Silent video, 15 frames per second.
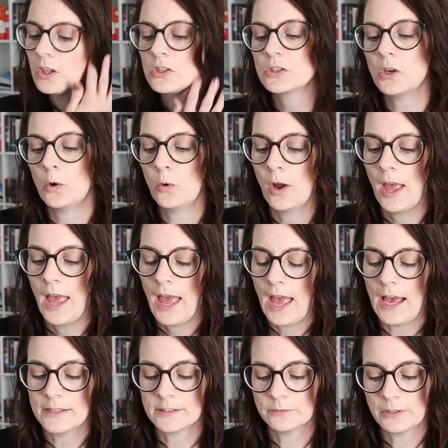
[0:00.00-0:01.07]
So
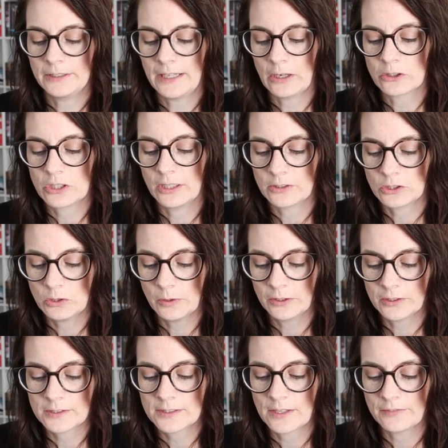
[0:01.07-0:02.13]
as of right now, she has
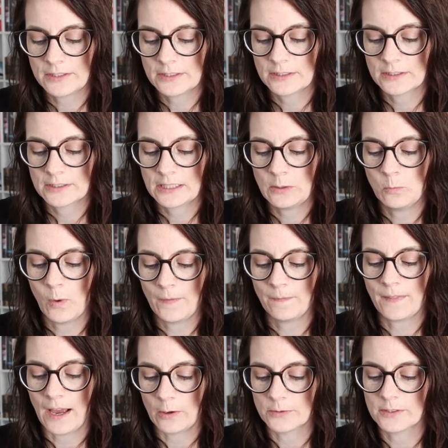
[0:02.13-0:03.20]

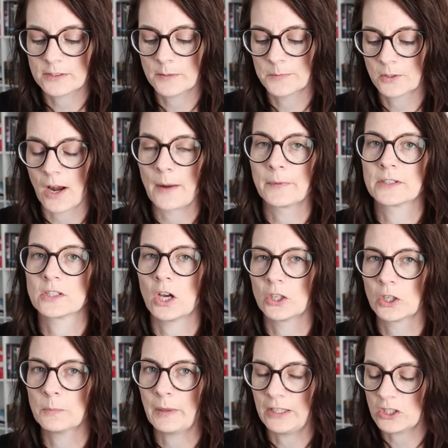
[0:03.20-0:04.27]
271,000 subscribers on
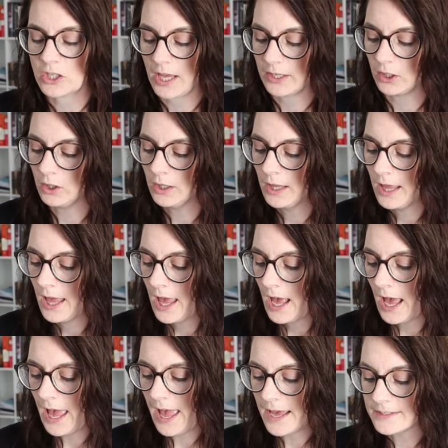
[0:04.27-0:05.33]
her main channel,
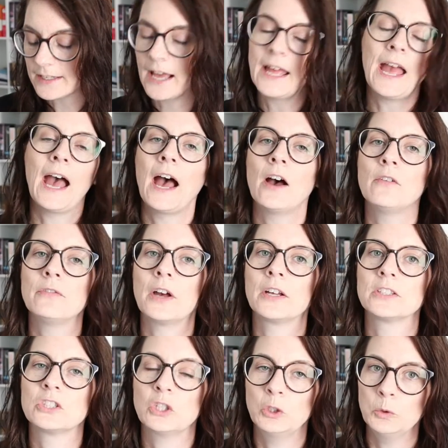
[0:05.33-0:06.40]
and I have
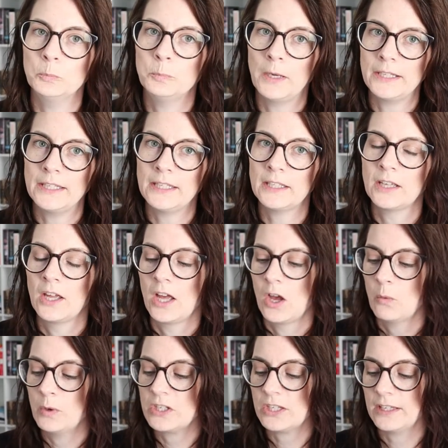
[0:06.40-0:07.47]
TubeBuddy,
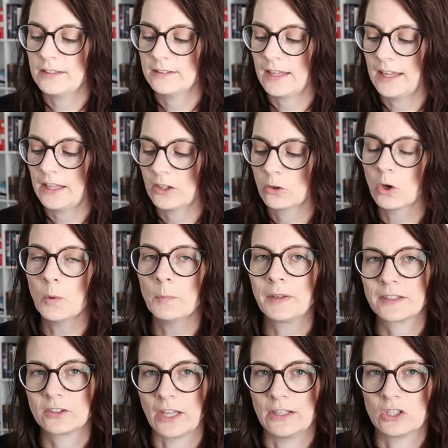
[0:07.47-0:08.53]
which is a Chrome
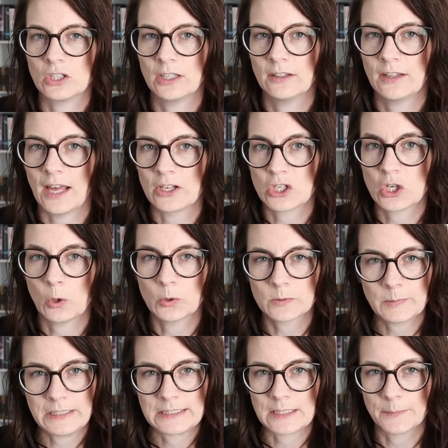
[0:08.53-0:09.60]
extension that shows
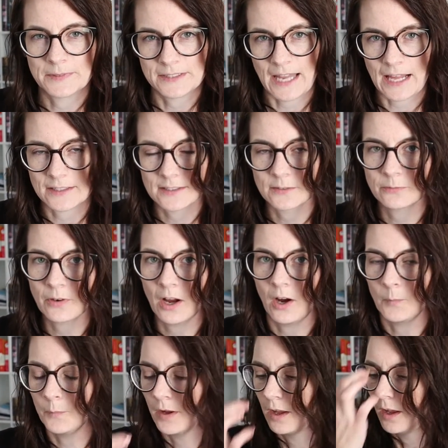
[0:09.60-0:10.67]
me some stats
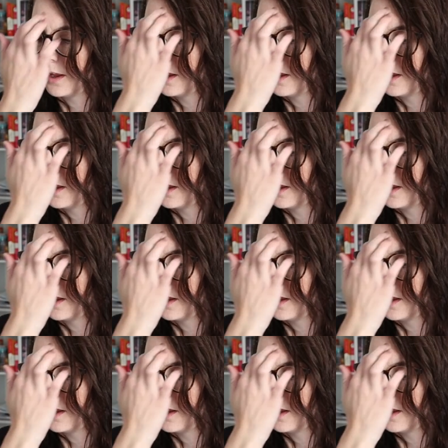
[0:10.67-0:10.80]
from